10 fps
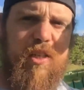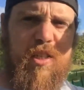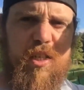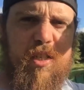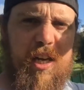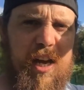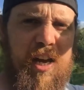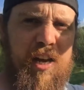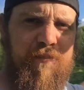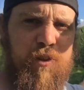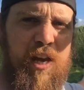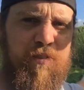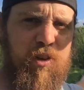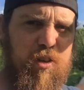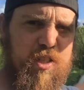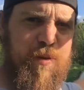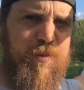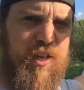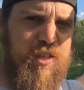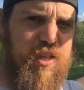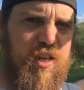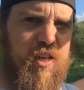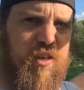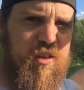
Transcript: just if you haven't got something to